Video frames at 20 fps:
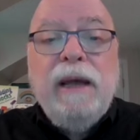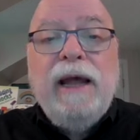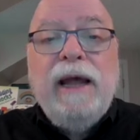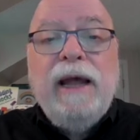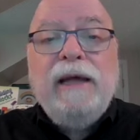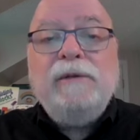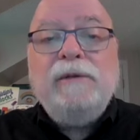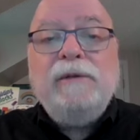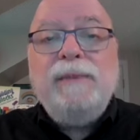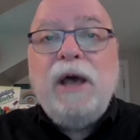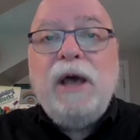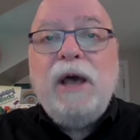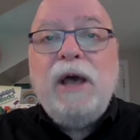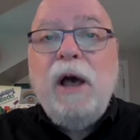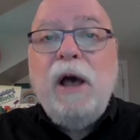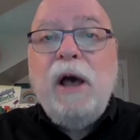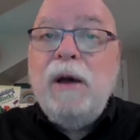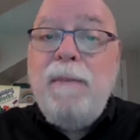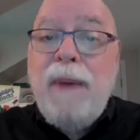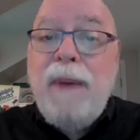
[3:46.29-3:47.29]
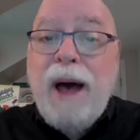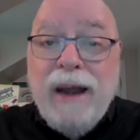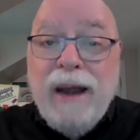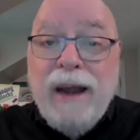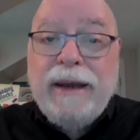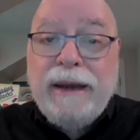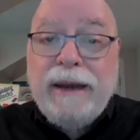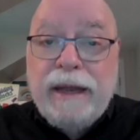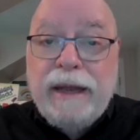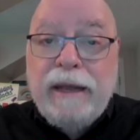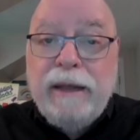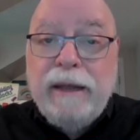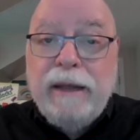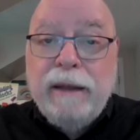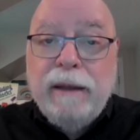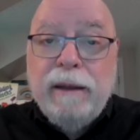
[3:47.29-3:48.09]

has become a commodity.